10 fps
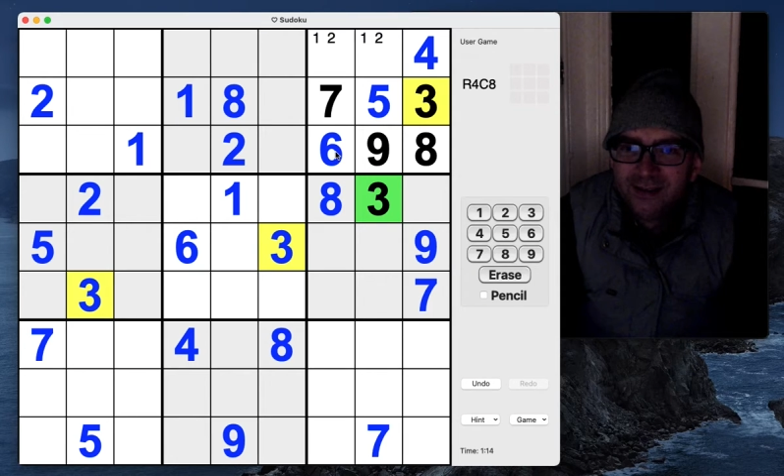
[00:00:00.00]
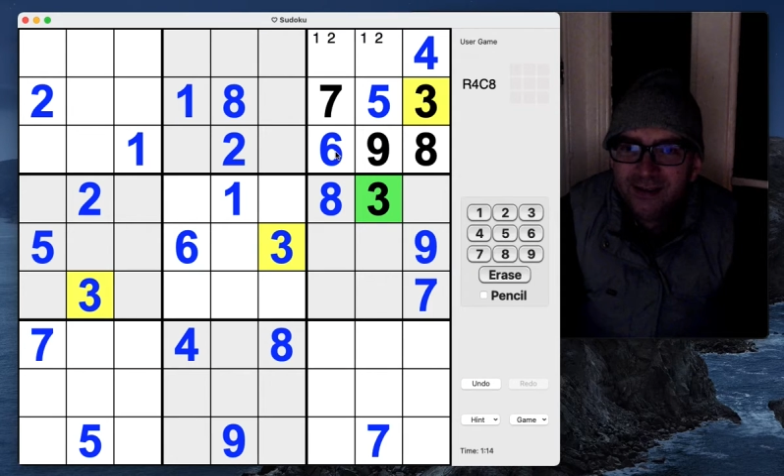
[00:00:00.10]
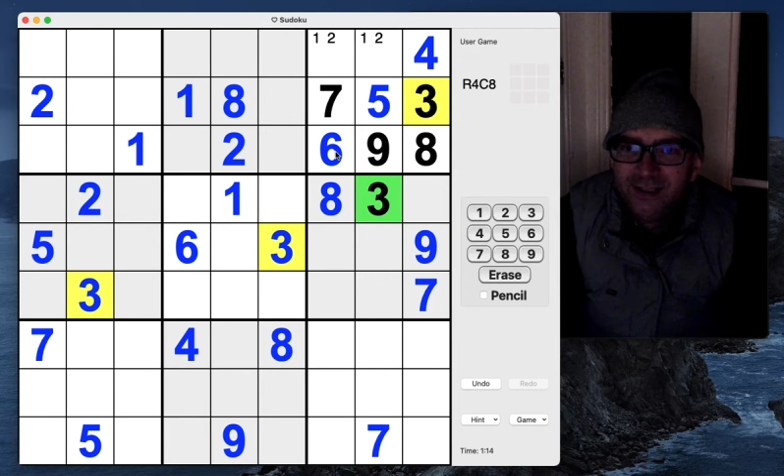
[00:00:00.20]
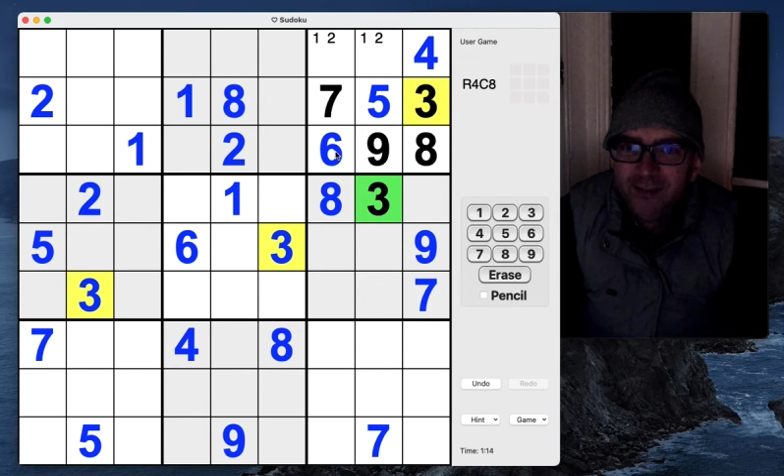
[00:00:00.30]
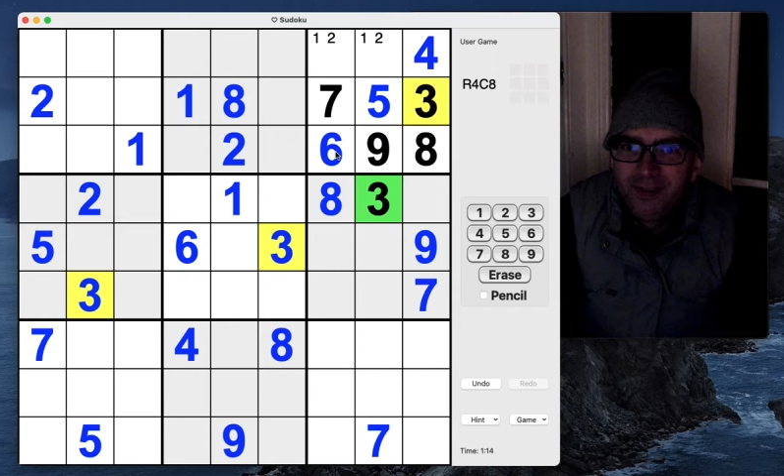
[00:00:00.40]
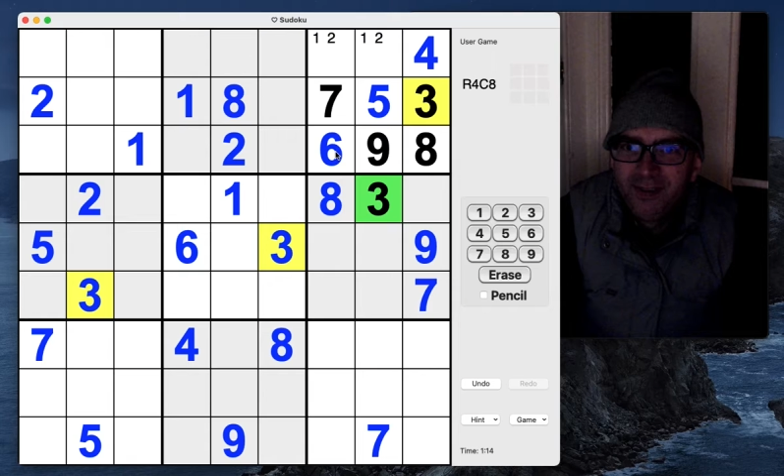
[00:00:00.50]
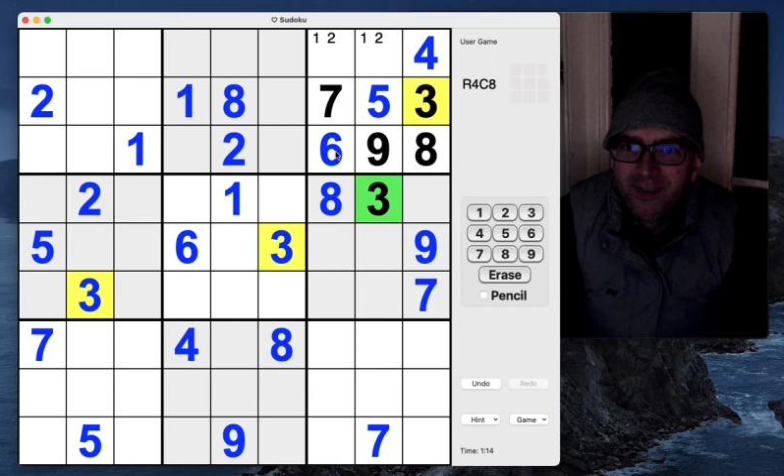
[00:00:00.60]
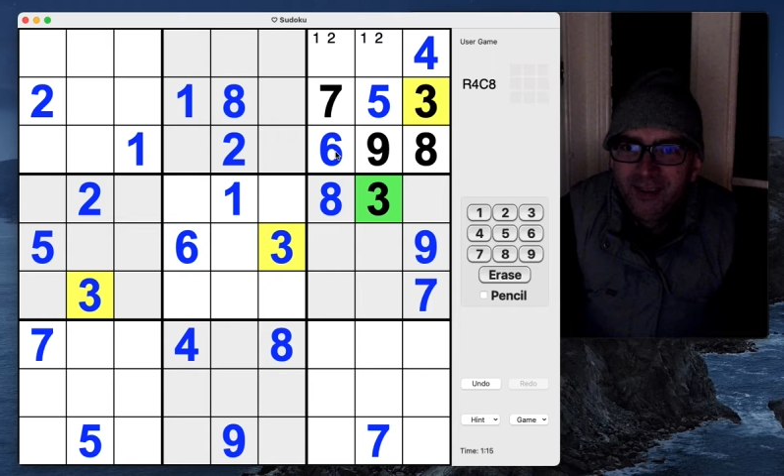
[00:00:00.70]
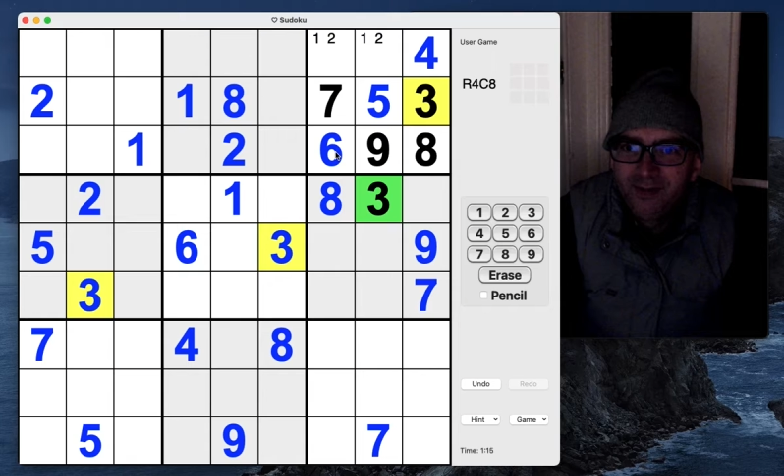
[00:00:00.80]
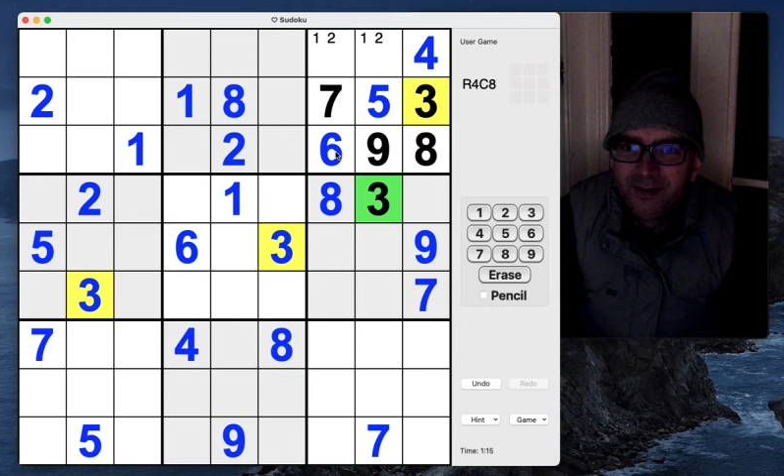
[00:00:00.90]
imminently,
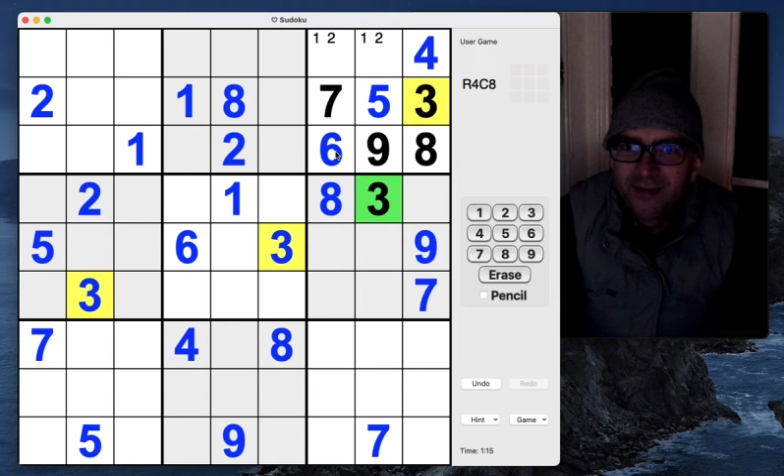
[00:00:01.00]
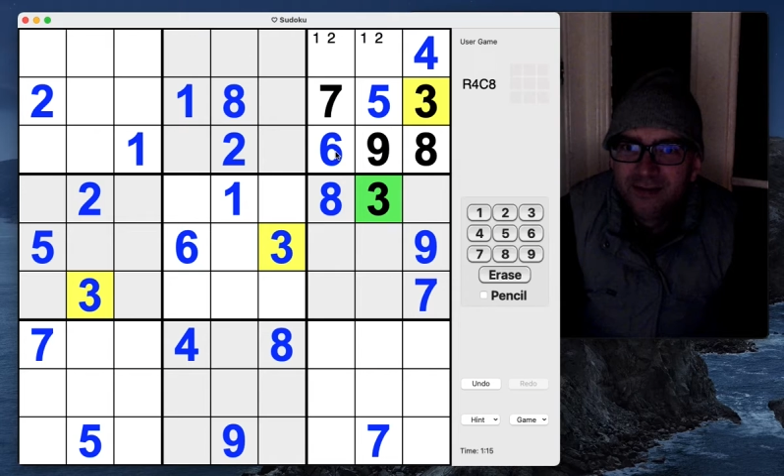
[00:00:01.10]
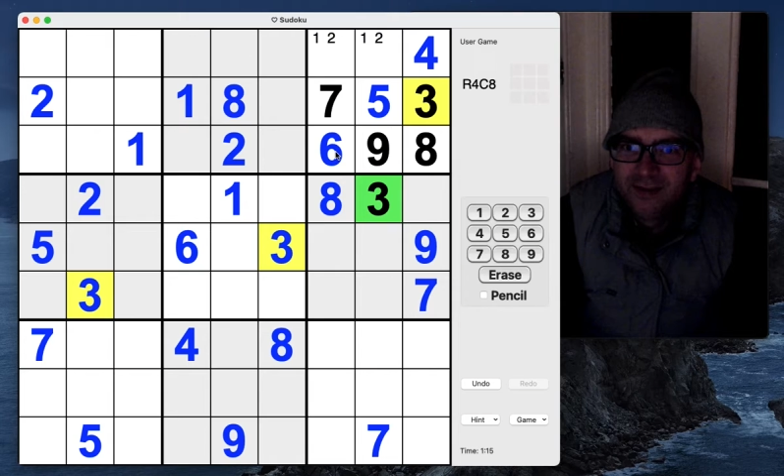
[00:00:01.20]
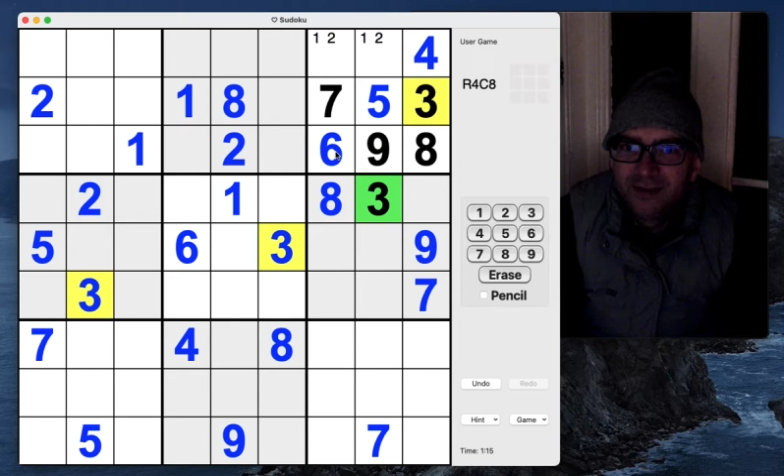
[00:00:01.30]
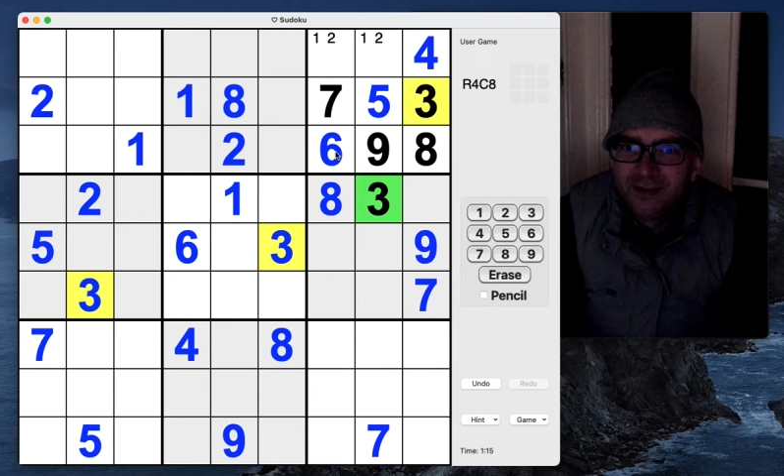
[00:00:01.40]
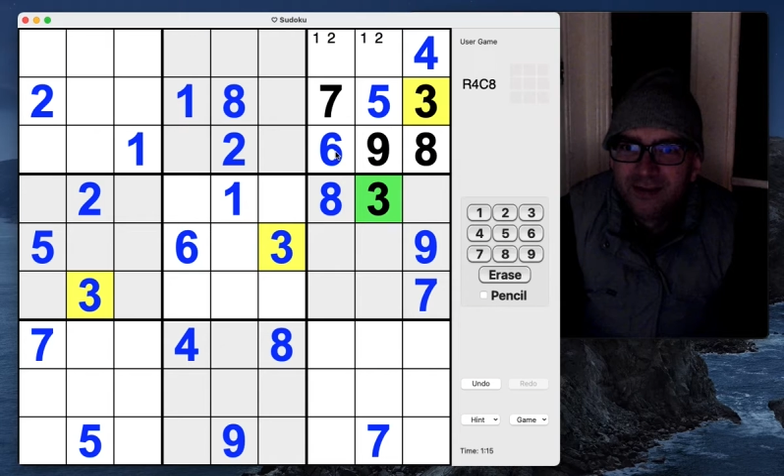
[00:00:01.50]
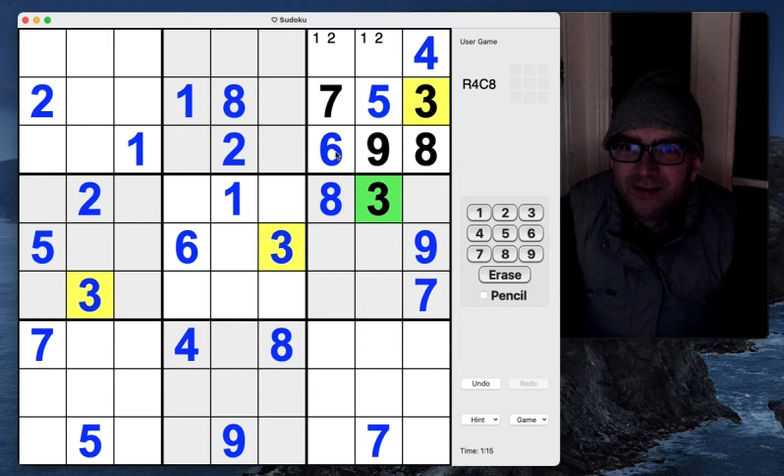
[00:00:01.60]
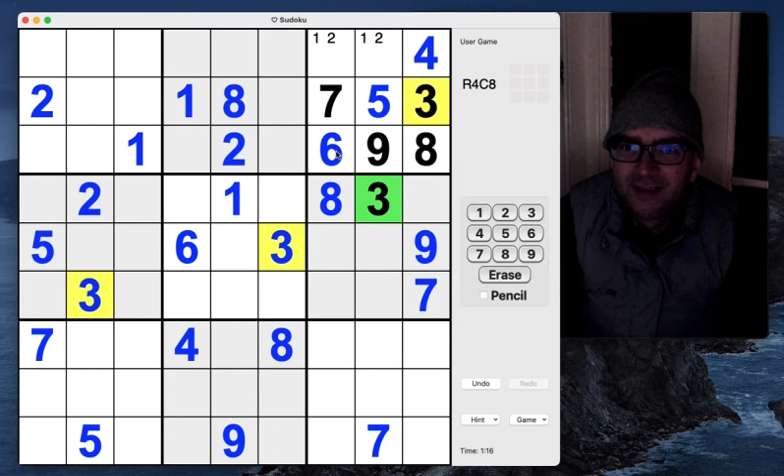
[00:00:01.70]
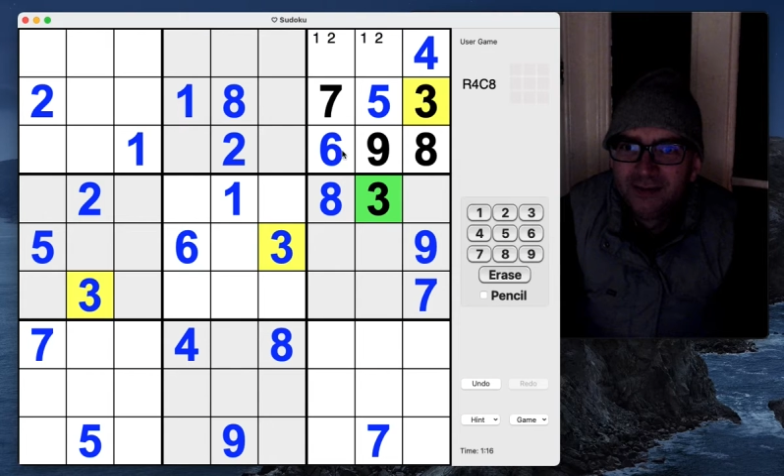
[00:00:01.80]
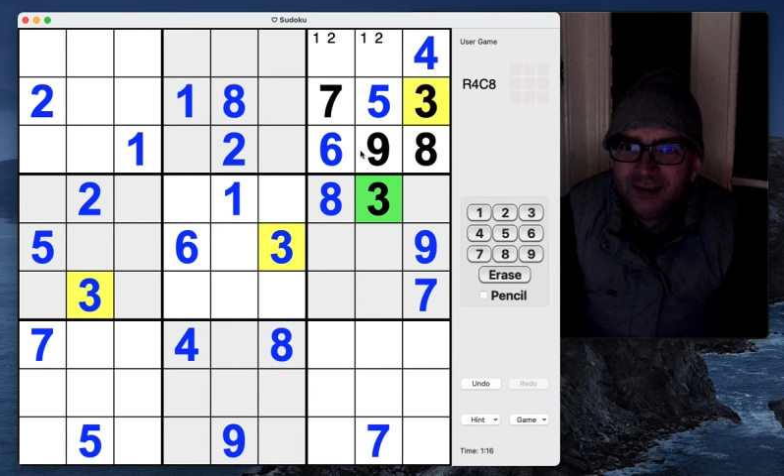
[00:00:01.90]
but that was
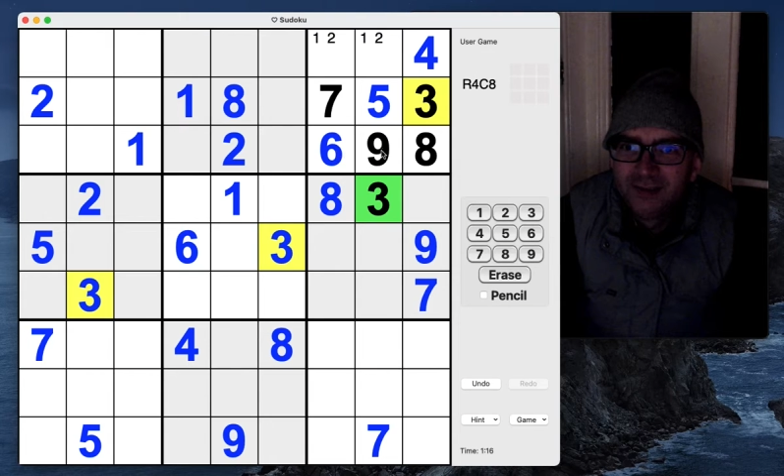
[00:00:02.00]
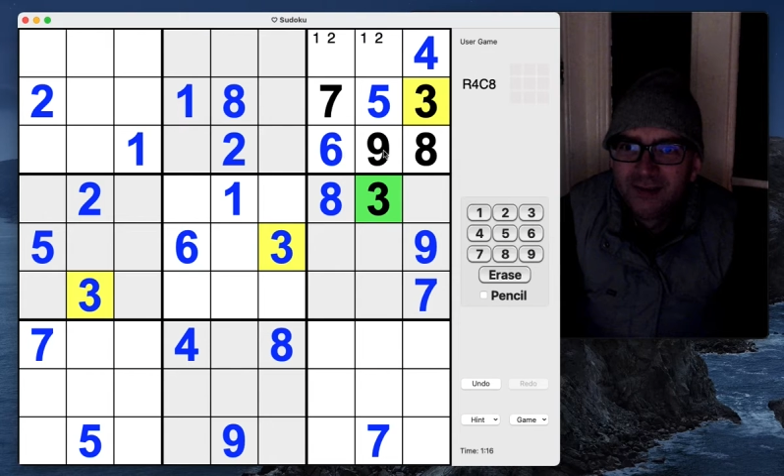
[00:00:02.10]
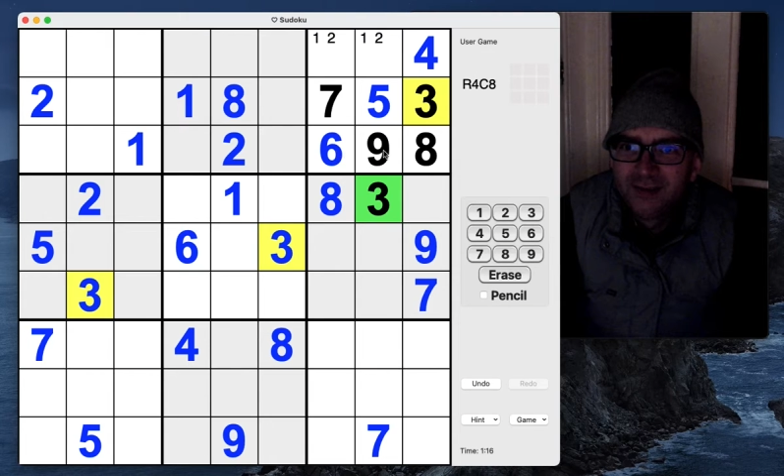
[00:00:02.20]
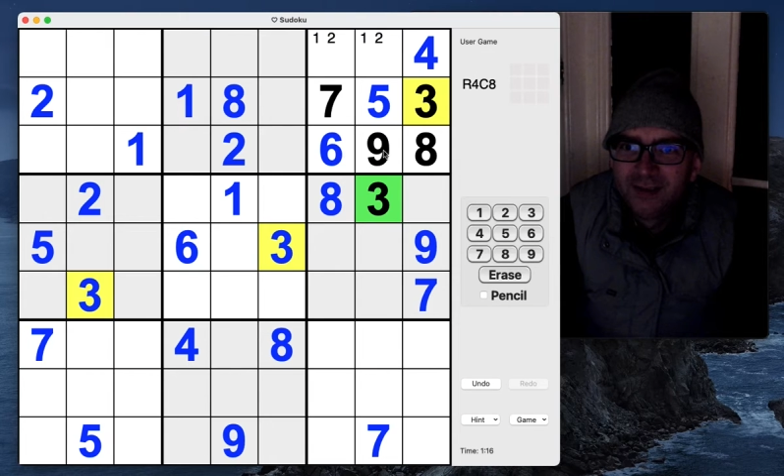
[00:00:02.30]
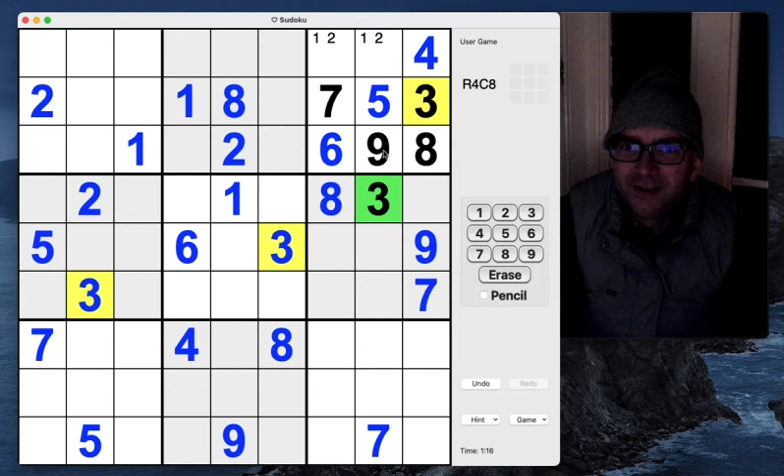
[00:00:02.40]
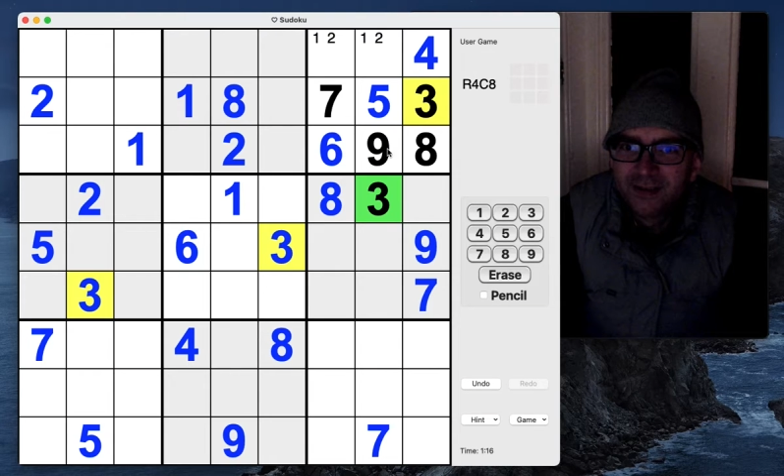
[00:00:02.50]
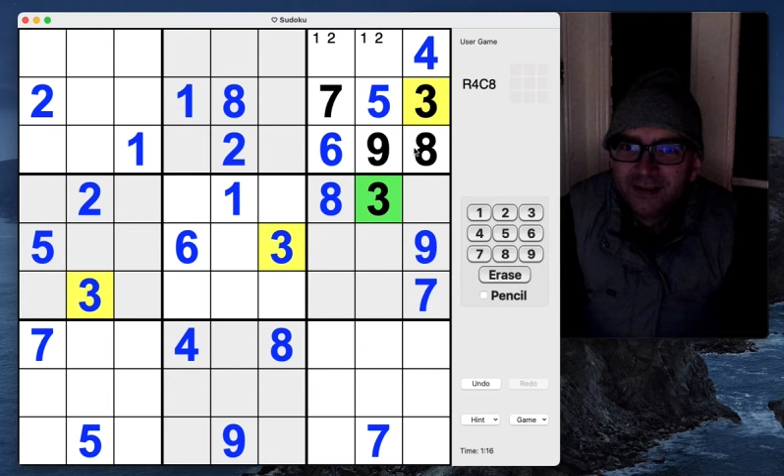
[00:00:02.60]
a good start.